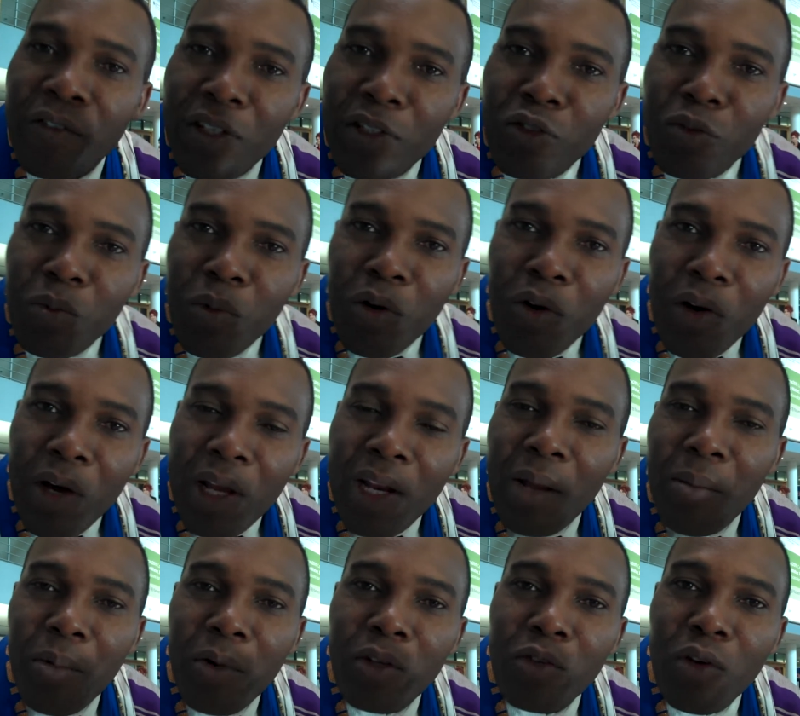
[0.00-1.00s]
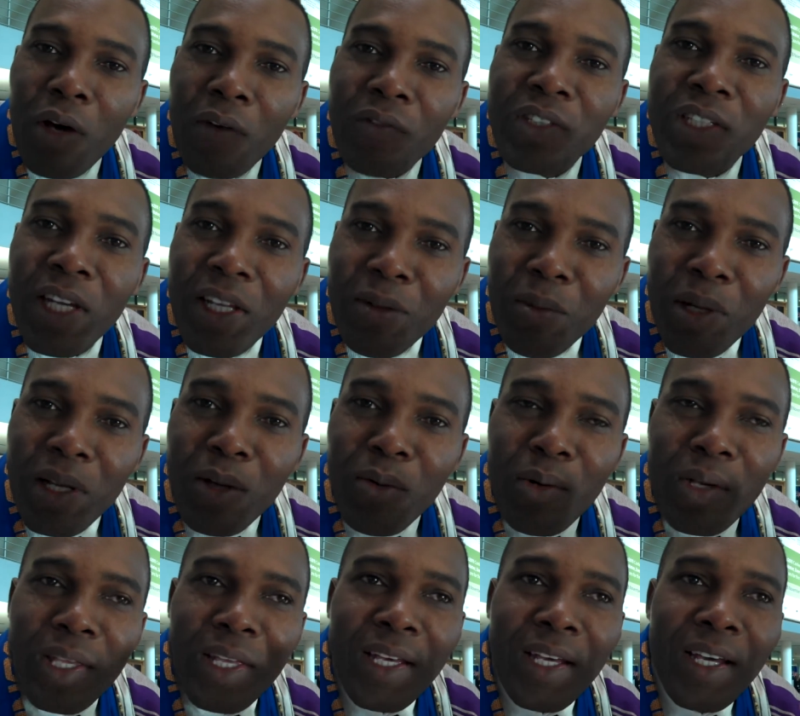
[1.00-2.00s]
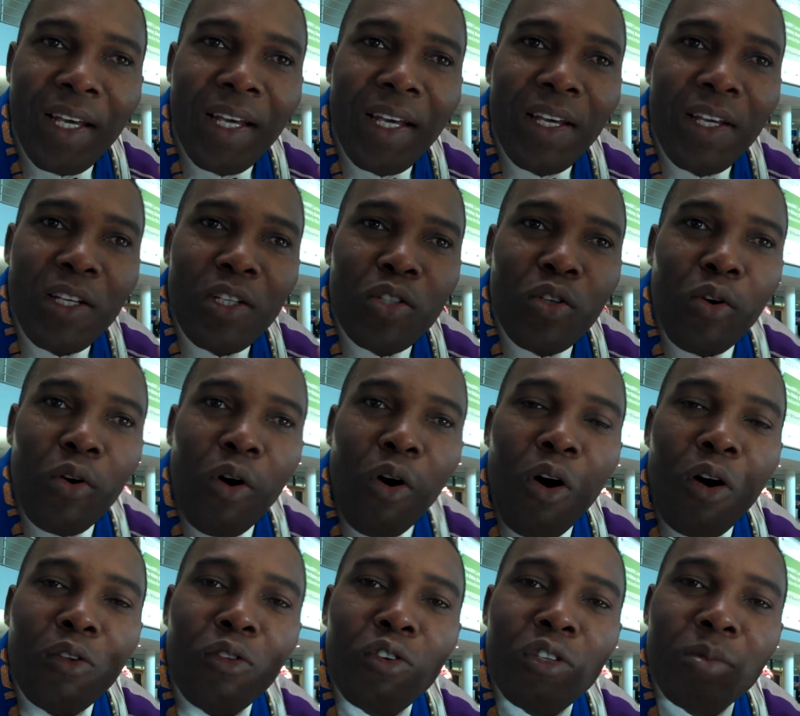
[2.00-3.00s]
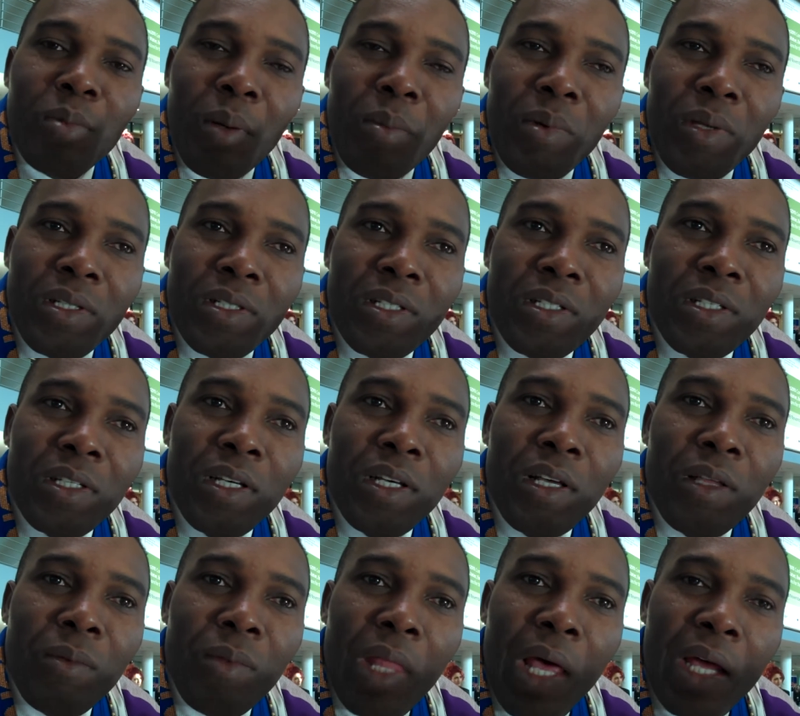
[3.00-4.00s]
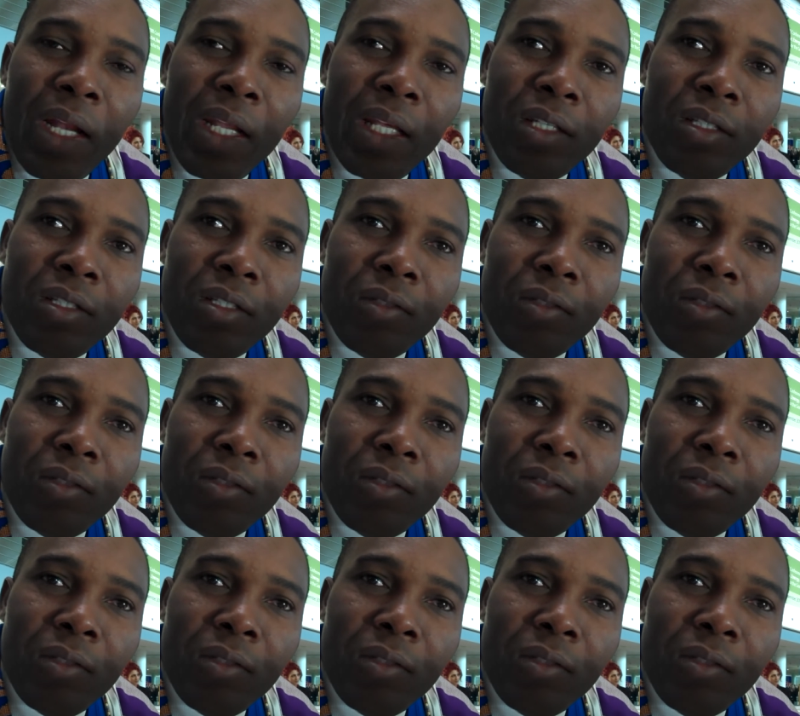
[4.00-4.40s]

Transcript: after tomorrow, and I'm going to have 10, by the way. So all those babies are need